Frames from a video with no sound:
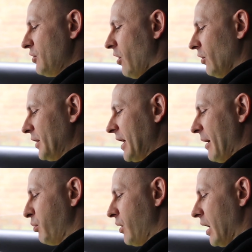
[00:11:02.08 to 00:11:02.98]
to holding
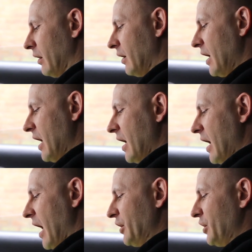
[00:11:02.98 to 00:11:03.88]
up well.
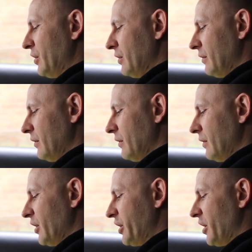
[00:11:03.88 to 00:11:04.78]
I
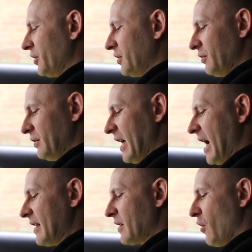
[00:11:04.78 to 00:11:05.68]
shot to
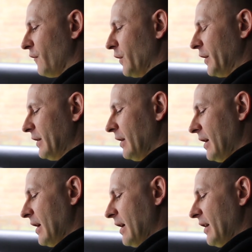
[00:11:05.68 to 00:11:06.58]
task over
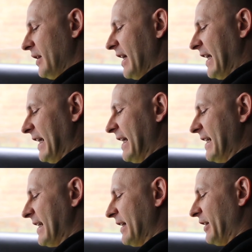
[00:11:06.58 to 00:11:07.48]
the
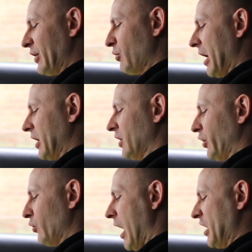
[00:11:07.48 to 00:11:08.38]
hiss and crackle,
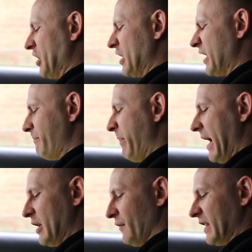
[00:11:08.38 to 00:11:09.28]
crash and
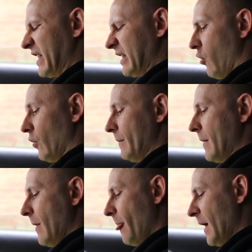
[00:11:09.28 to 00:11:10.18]
spit of the
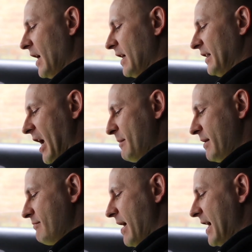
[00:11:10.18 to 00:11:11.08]
storm. They
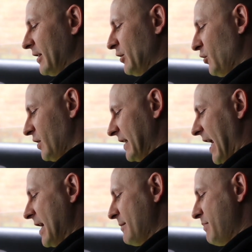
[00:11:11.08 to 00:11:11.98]
be made to
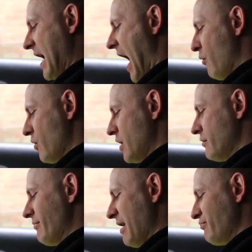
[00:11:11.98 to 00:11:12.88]
stand be
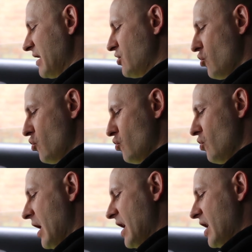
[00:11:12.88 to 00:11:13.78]
hour, maybe
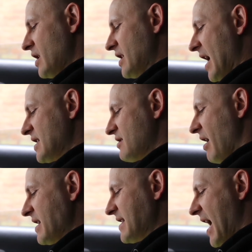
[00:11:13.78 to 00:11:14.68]
2. Guns
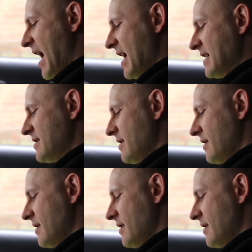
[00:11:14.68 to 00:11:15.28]
my guide.